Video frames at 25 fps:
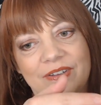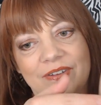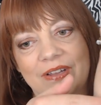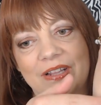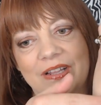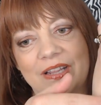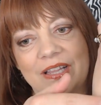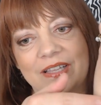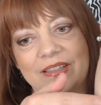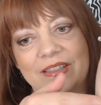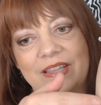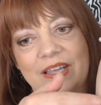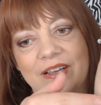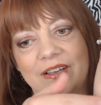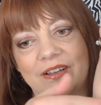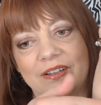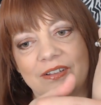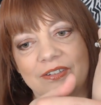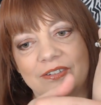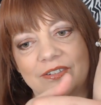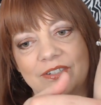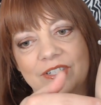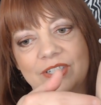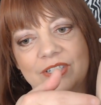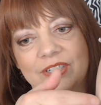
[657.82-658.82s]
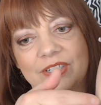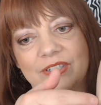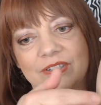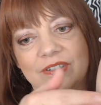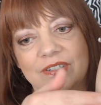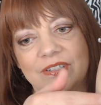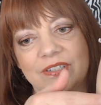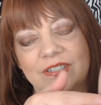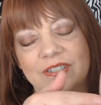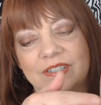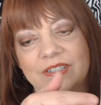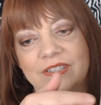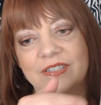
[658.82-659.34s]
like that color too.
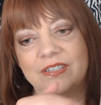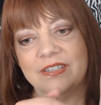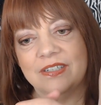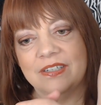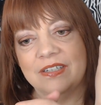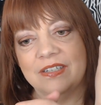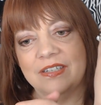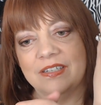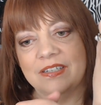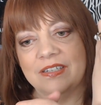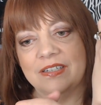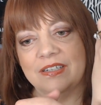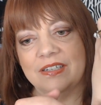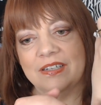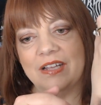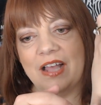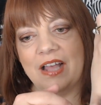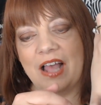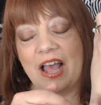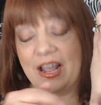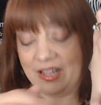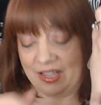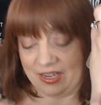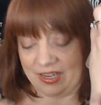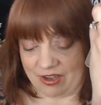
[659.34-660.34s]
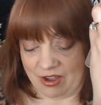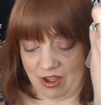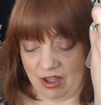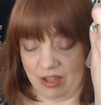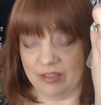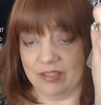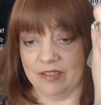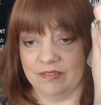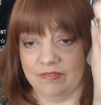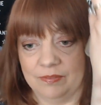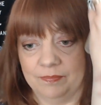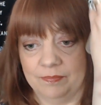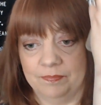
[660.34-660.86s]
I like all
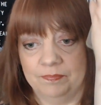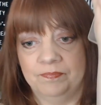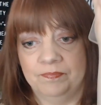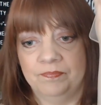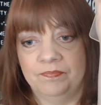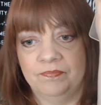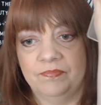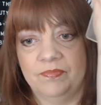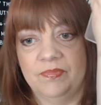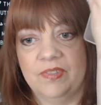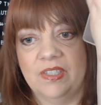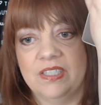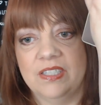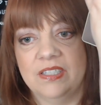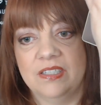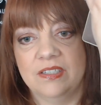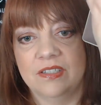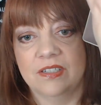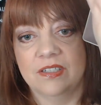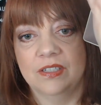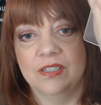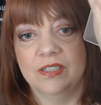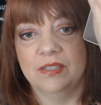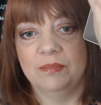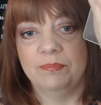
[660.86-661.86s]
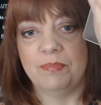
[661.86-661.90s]
of them. This is a good